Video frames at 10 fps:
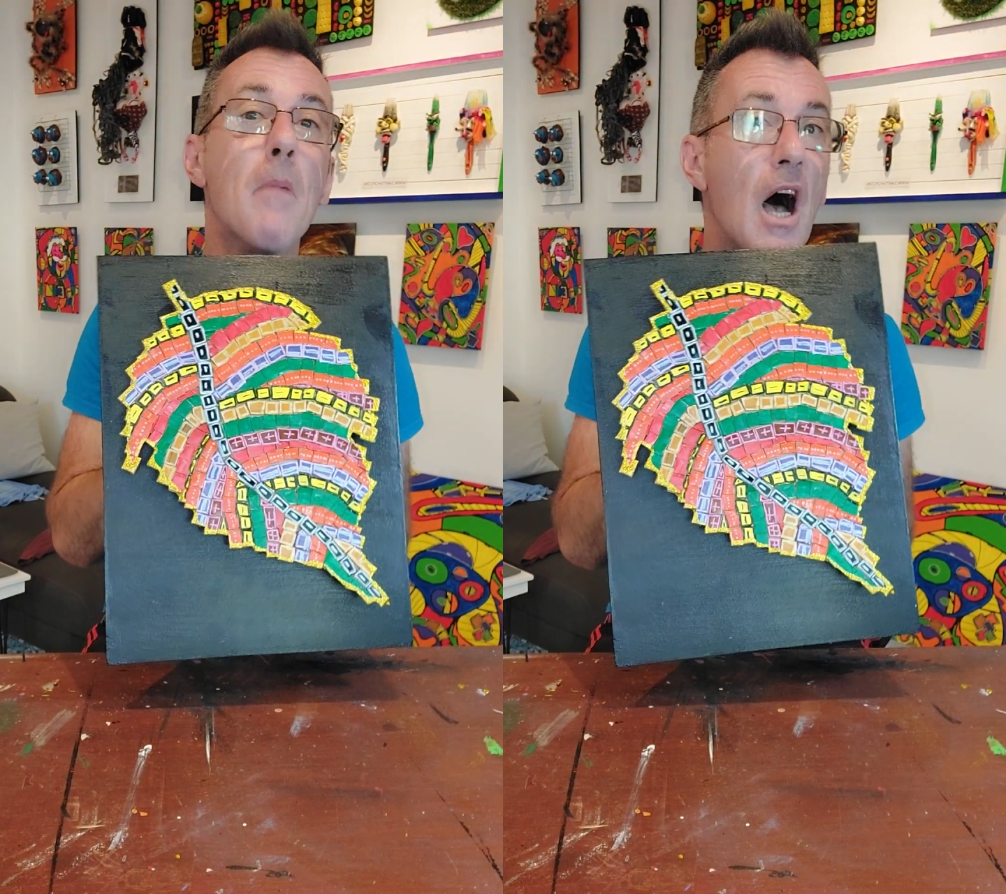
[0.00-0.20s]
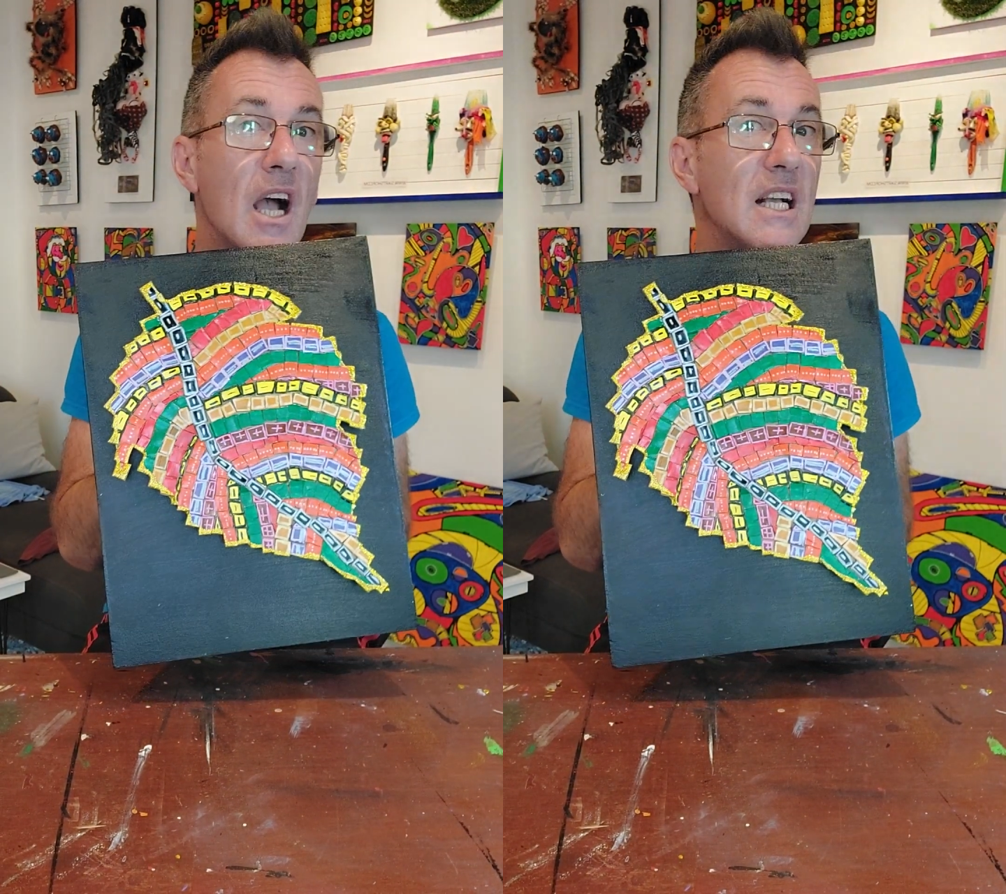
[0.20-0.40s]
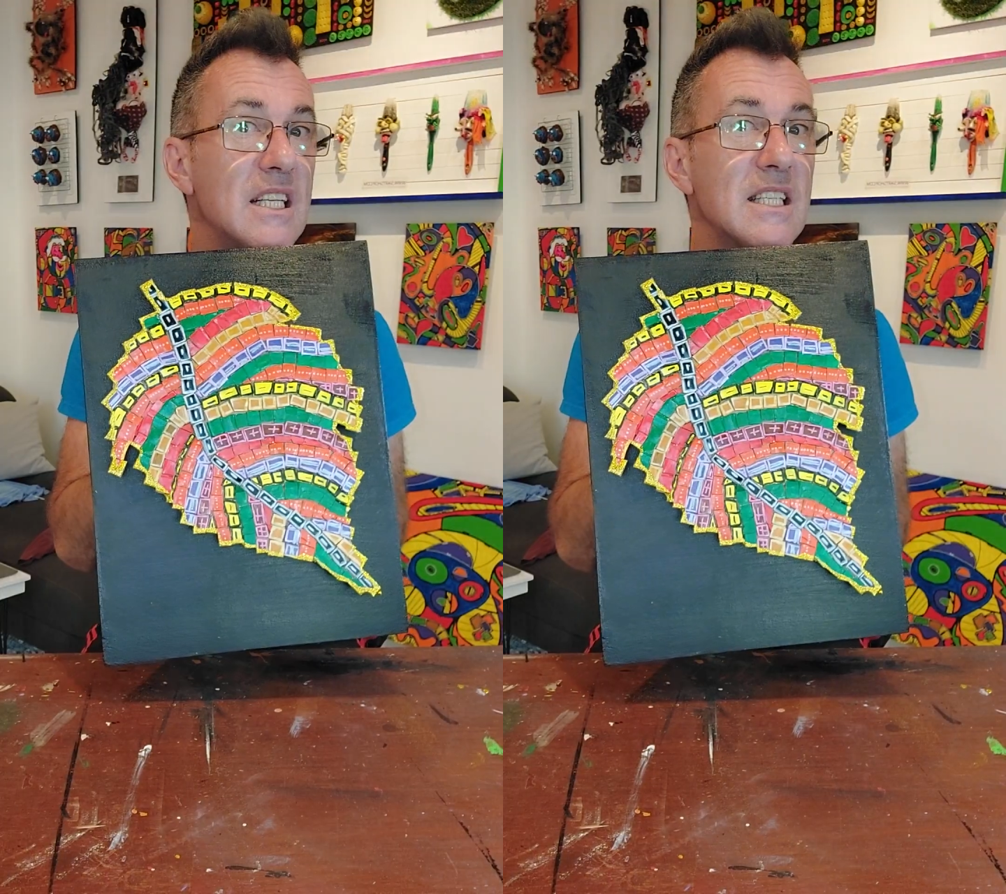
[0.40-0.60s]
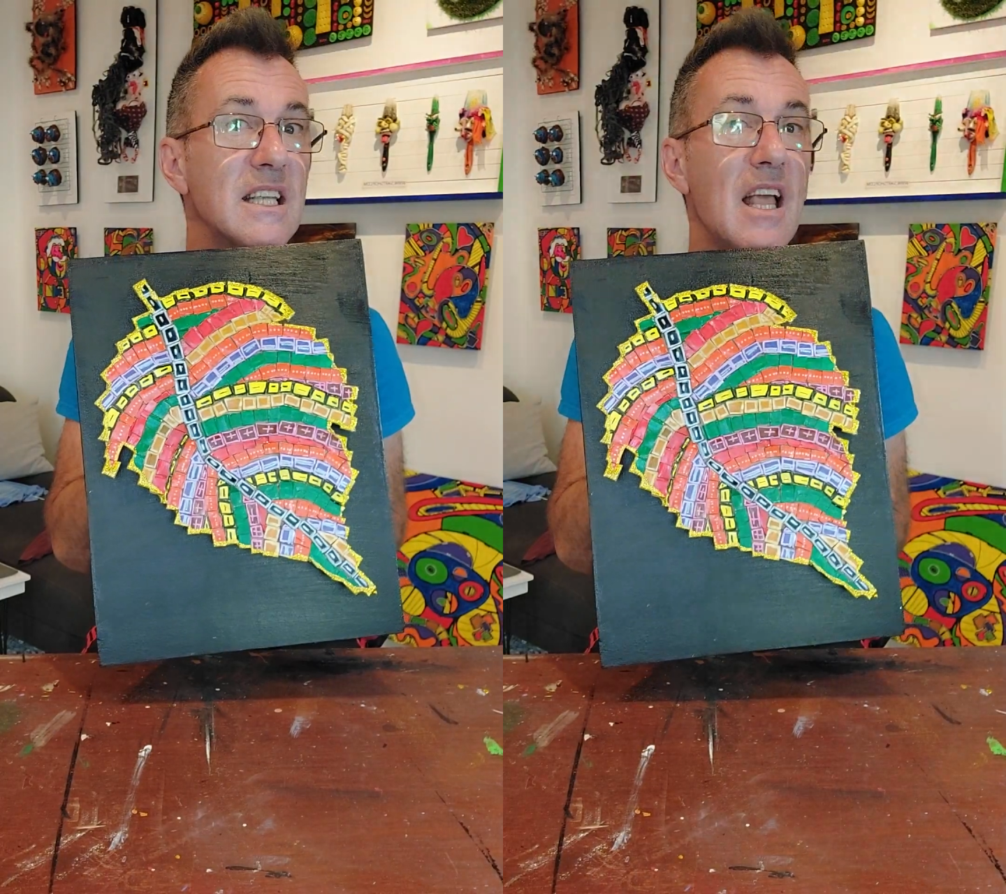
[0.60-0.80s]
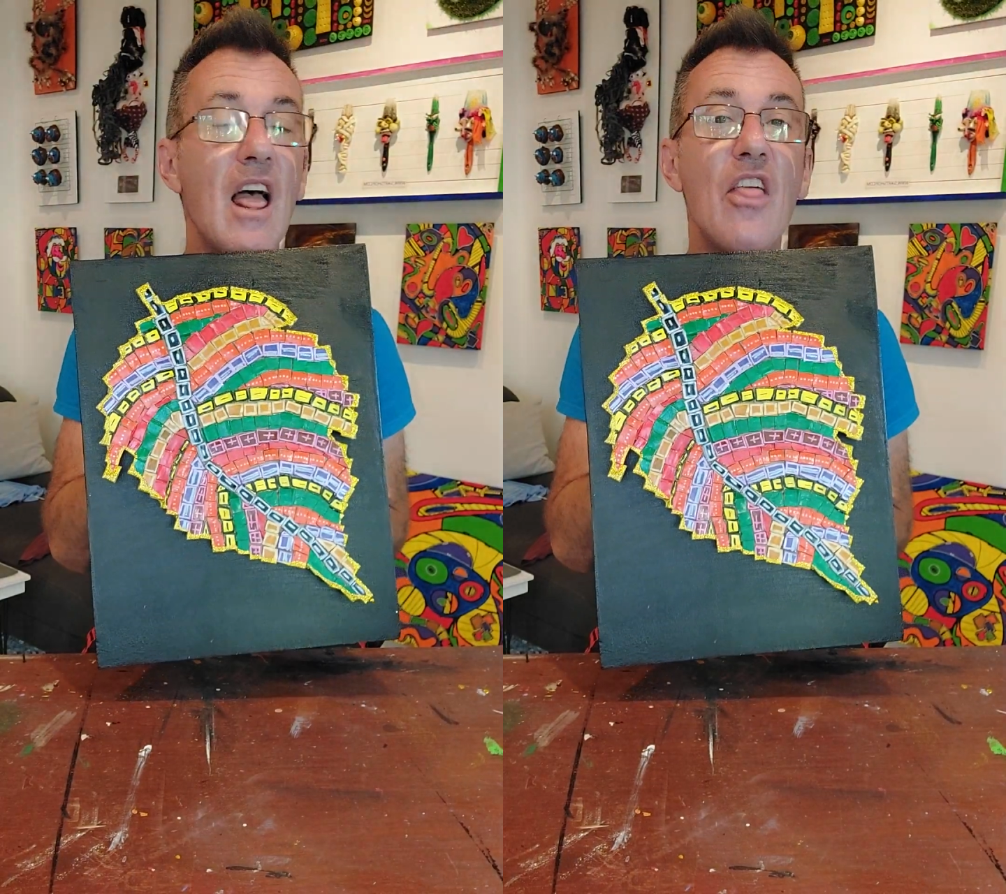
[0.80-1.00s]

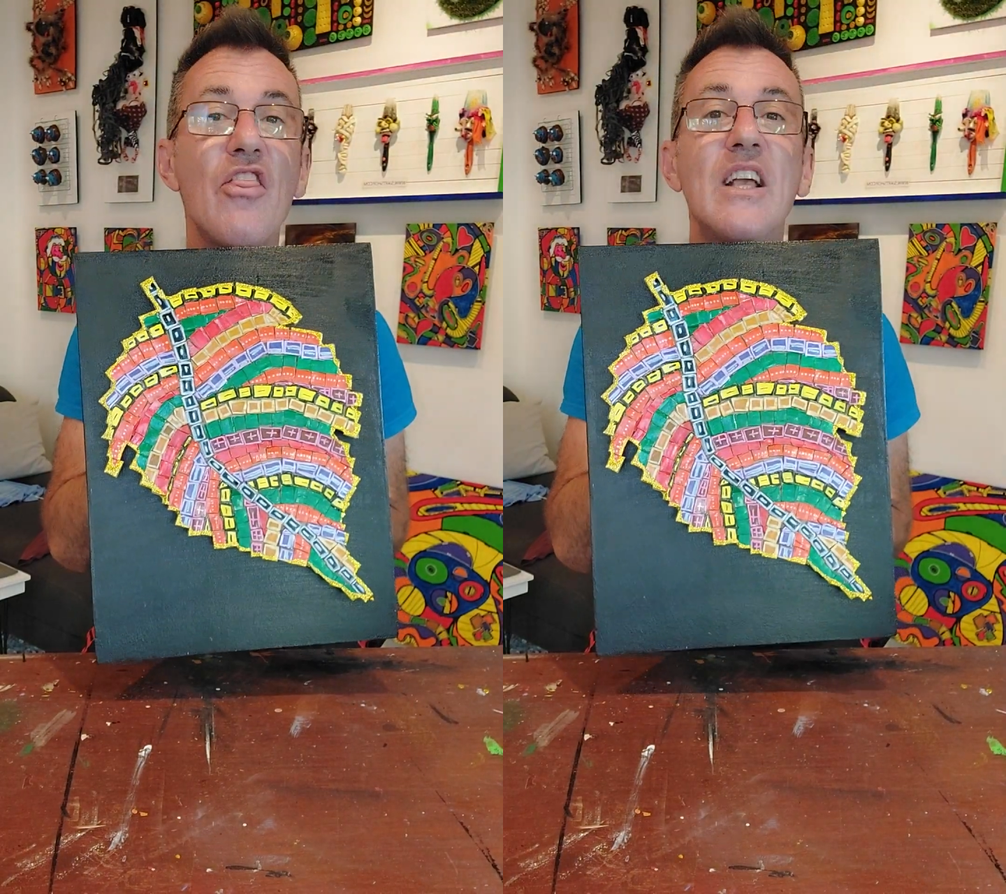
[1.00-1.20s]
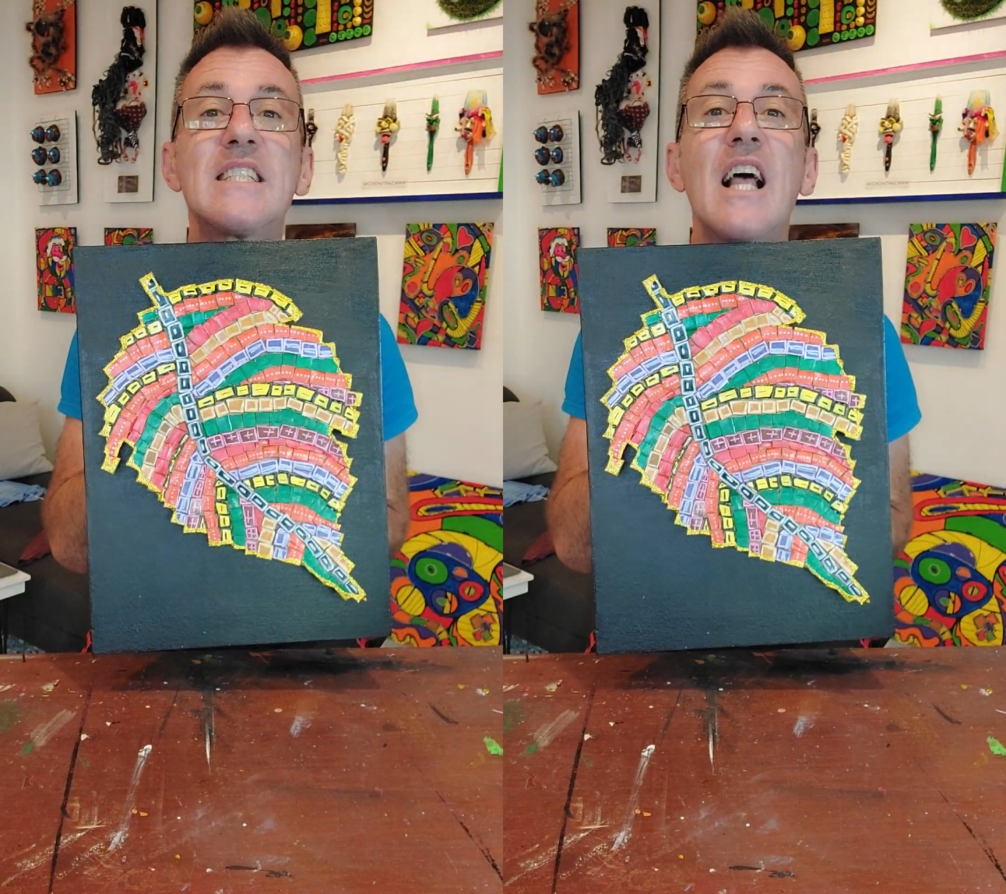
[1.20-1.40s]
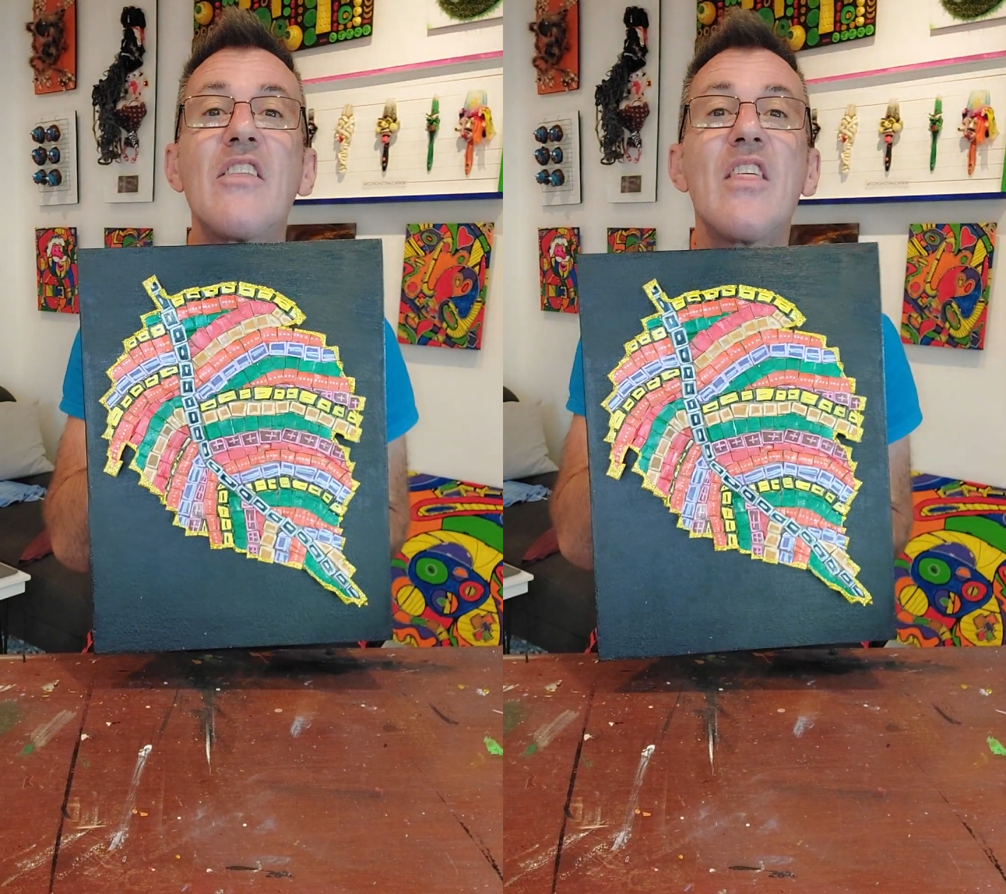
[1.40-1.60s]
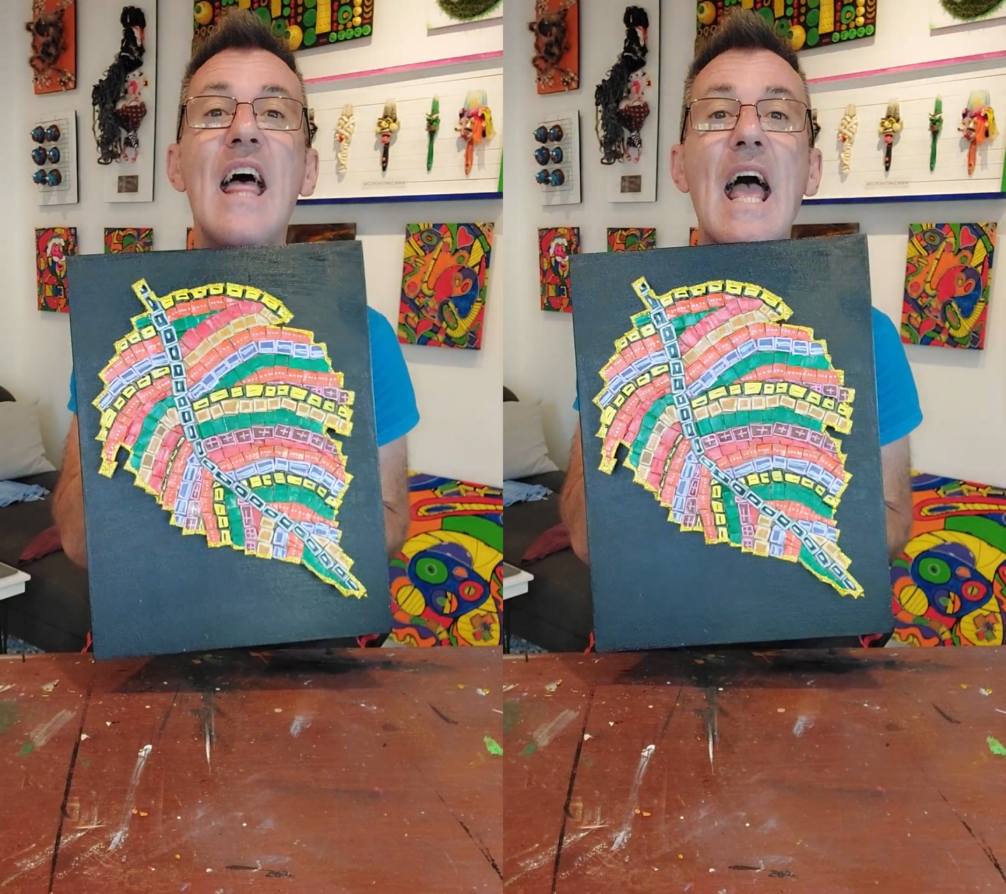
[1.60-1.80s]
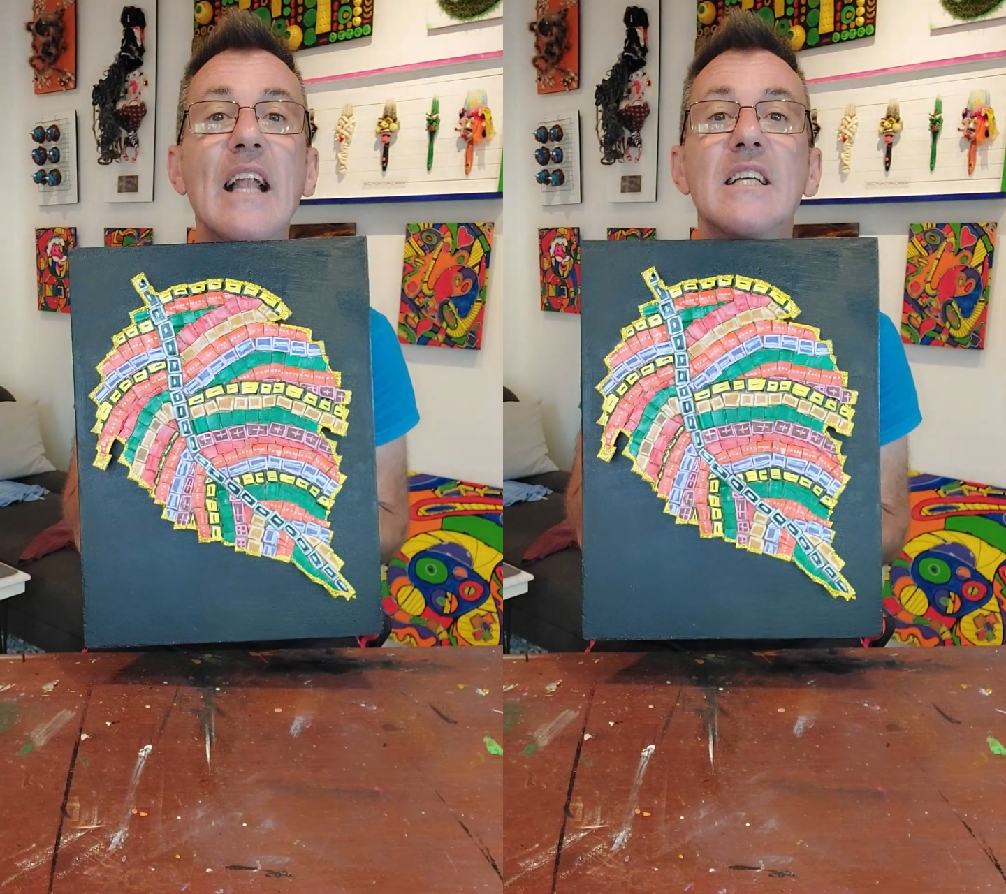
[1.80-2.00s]
mugs and things like
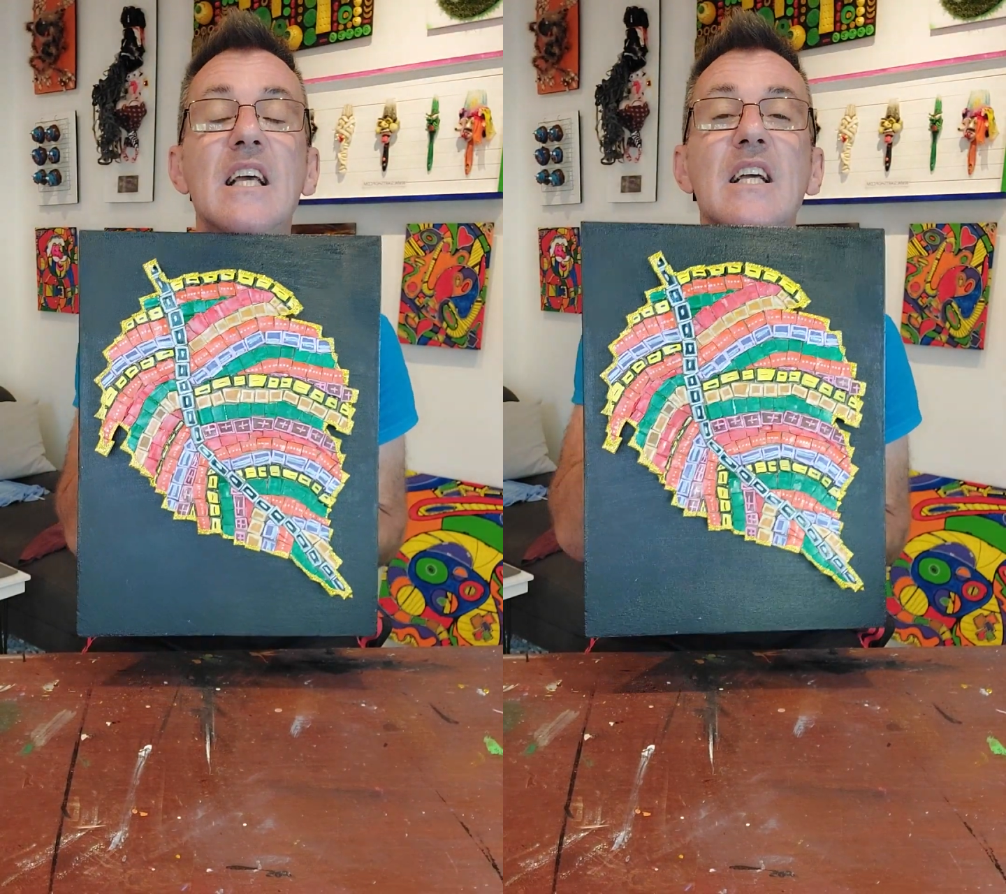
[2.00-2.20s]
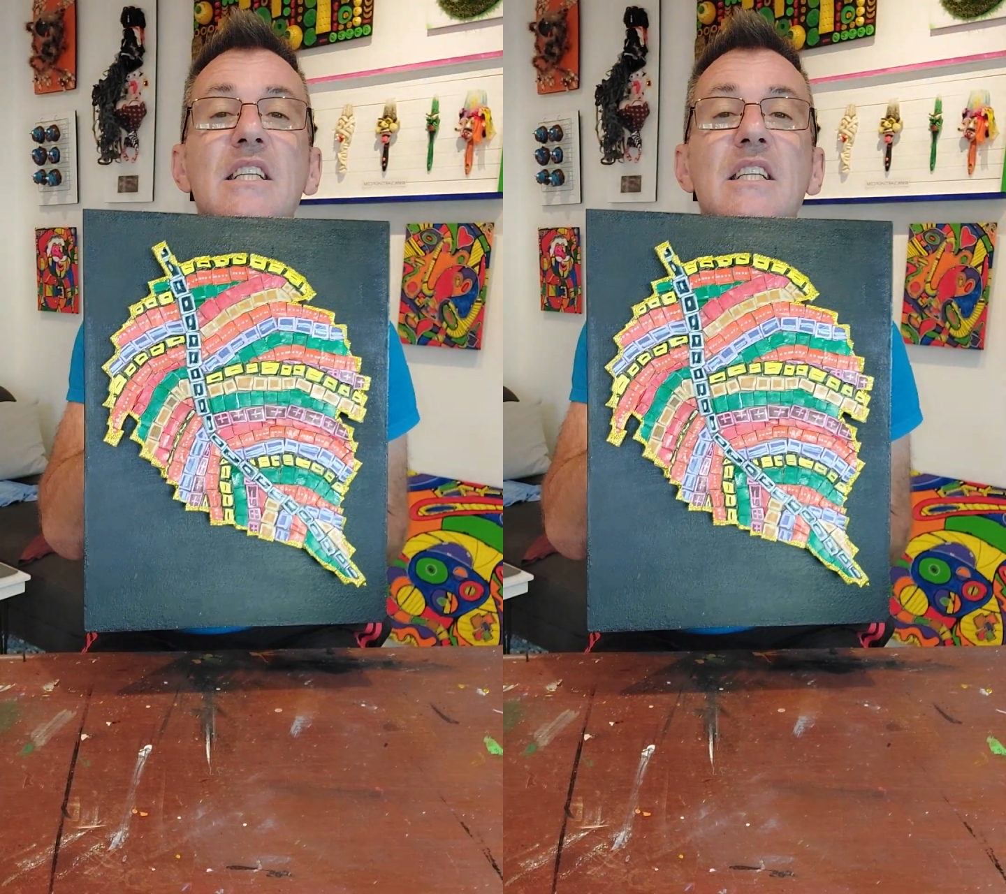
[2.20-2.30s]
that.